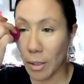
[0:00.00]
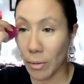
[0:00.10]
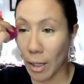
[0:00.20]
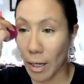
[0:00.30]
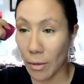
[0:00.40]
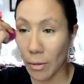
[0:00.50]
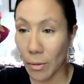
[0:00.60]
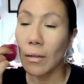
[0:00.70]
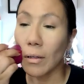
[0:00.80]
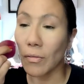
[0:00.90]
with either
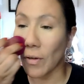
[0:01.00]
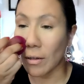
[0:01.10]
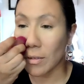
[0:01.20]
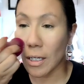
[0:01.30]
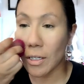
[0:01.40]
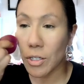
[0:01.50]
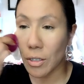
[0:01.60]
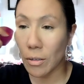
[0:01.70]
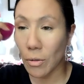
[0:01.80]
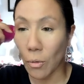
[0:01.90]
the
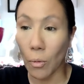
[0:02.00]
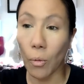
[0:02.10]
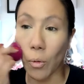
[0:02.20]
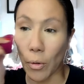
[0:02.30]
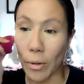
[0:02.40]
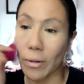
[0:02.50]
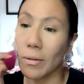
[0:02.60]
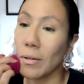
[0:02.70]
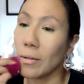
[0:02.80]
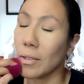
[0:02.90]
foundation or
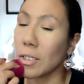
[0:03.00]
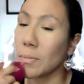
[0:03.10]
this